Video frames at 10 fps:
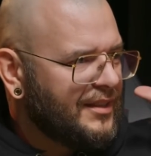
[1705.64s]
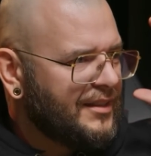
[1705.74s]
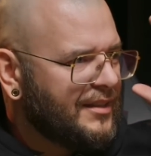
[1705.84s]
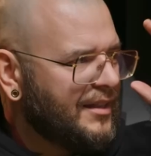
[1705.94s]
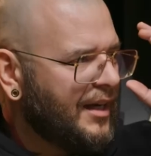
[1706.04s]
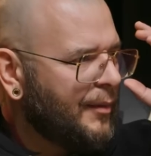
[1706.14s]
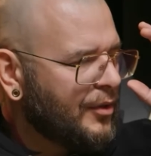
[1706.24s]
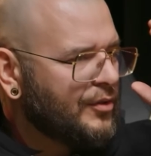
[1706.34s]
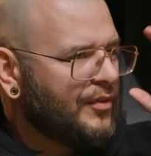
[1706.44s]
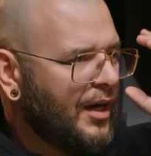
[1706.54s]
the
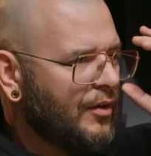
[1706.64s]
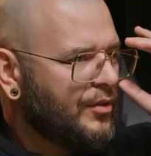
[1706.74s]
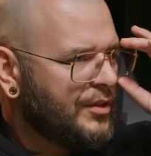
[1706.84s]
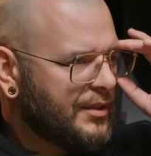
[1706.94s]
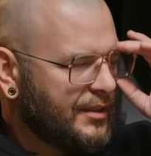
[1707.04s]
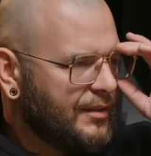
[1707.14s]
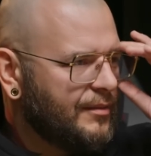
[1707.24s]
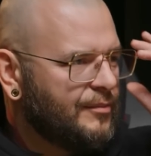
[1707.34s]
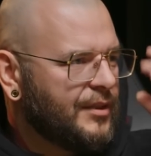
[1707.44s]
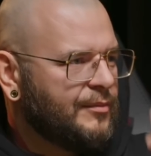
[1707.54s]
amount of hours,
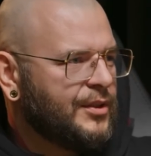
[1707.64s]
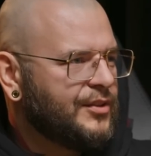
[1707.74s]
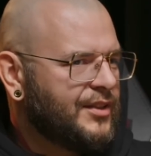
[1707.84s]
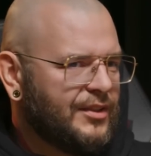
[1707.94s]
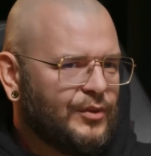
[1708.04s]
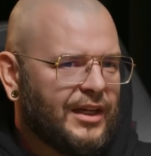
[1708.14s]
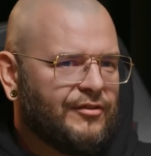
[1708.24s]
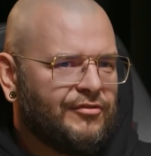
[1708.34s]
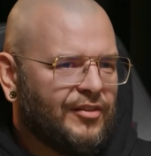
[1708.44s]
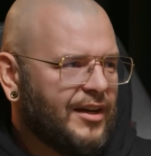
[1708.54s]
because then we have
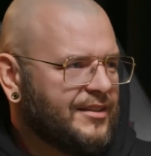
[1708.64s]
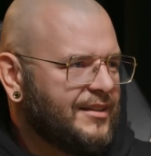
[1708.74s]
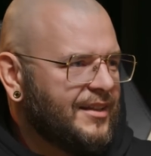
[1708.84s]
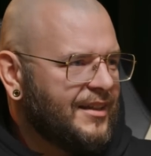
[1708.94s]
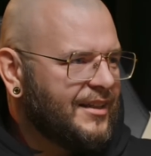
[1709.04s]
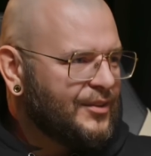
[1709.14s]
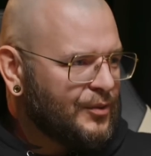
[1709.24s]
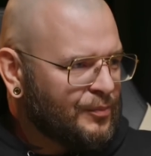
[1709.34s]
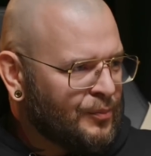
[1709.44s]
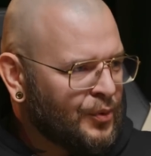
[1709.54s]
fun and
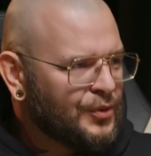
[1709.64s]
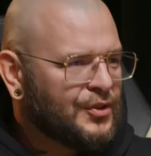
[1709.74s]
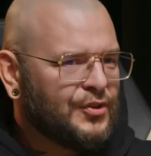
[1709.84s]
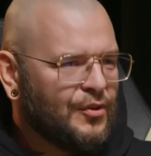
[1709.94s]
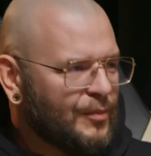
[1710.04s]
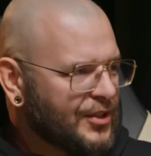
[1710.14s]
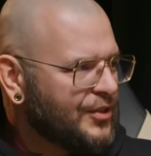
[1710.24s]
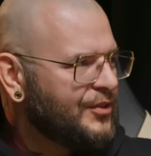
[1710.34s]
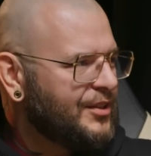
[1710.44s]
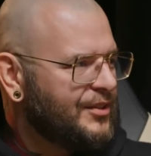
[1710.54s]
you put so much
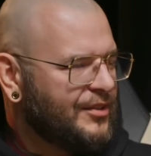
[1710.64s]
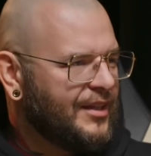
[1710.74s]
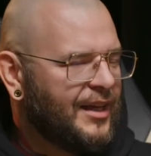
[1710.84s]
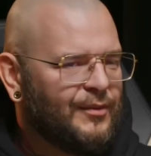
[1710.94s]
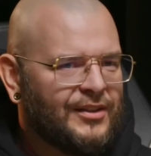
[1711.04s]
content into the game,